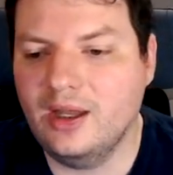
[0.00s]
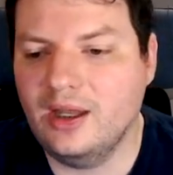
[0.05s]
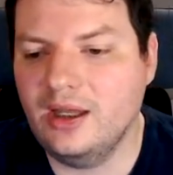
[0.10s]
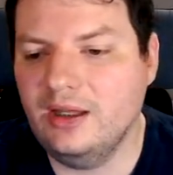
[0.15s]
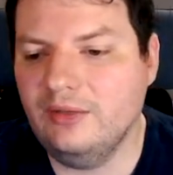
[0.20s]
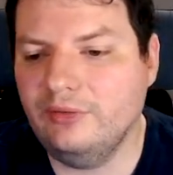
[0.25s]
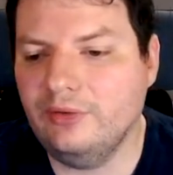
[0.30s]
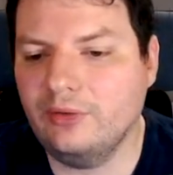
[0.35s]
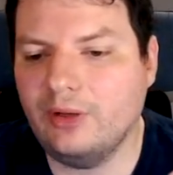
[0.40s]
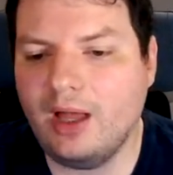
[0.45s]

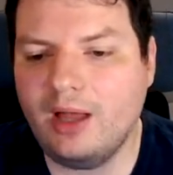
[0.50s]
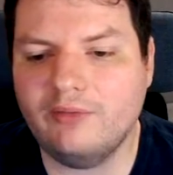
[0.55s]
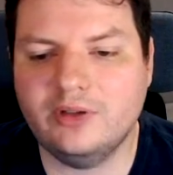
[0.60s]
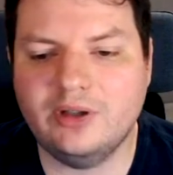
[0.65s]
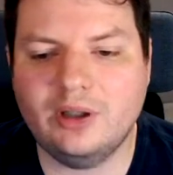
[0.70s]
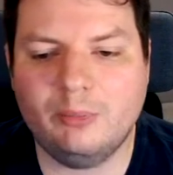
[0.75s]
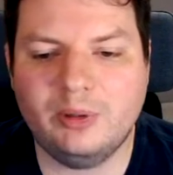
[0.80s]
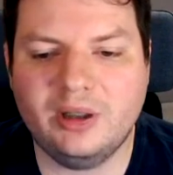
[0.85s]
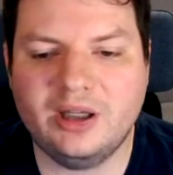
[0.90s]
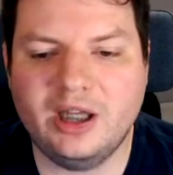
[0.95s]
If you have an
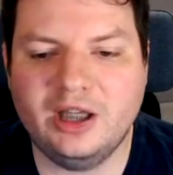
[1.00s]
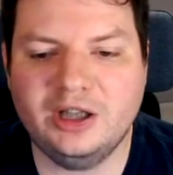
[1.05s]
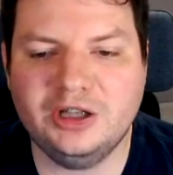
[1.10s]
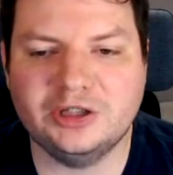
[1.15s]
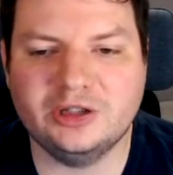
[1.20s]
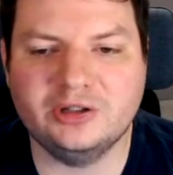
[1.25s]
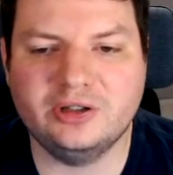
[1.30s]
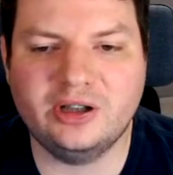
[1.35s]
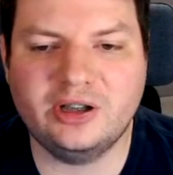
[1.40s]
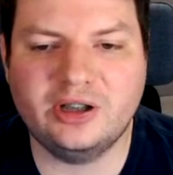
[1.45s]

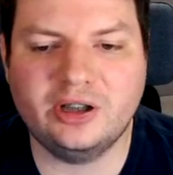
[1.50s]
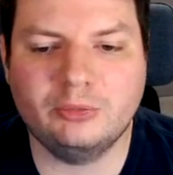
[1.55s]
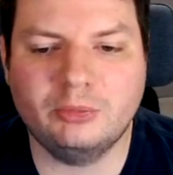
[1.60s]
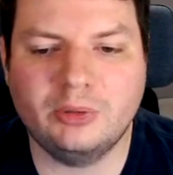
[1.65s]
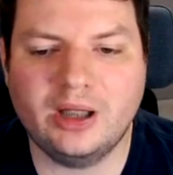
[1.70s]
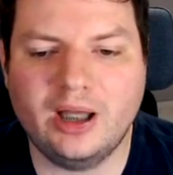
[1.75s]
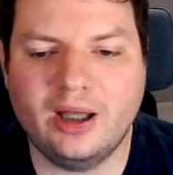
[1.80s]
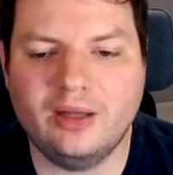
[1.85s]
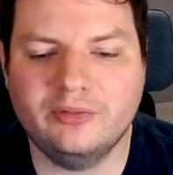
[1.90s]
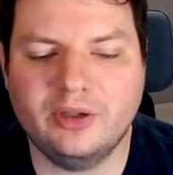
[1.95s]
application, here
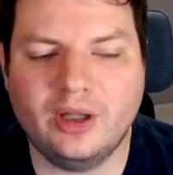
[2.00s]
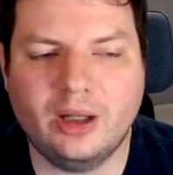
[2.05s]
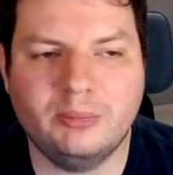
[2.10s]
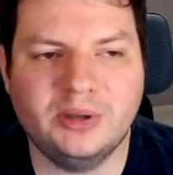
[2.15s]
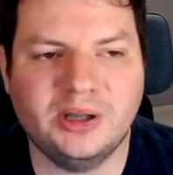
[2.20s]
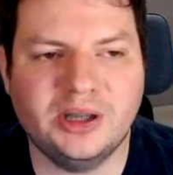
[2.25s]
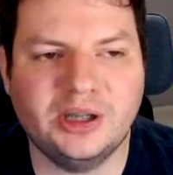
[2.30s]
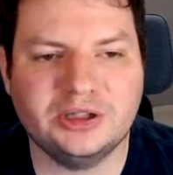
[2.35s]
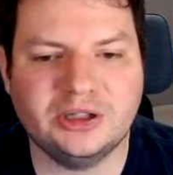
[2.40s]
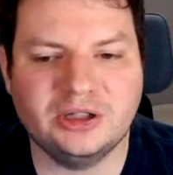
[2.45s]
we have the
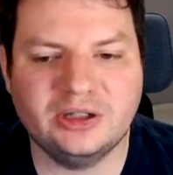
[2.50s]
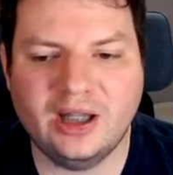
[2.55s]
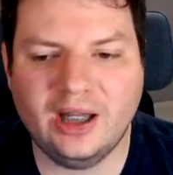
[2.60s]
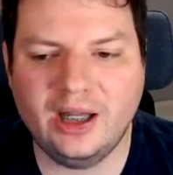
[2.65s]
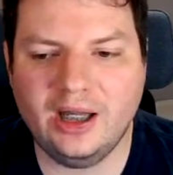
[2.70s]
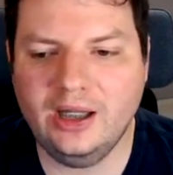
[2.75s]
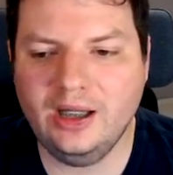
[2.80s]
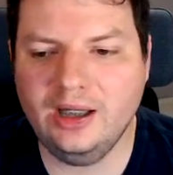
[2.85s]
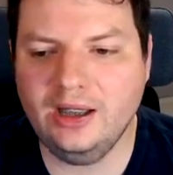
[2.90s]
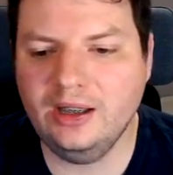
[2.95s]
application
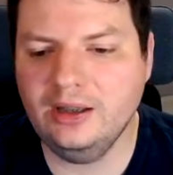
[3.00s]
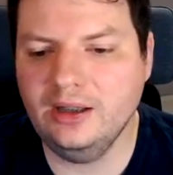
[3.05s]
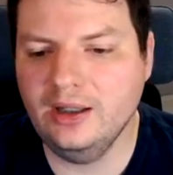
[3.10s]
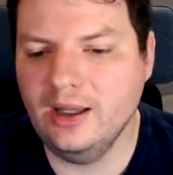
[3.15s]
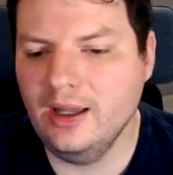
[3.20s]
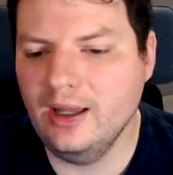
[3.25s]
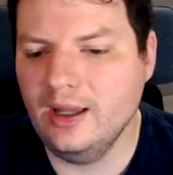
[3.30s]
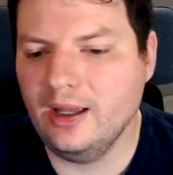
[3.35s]
A,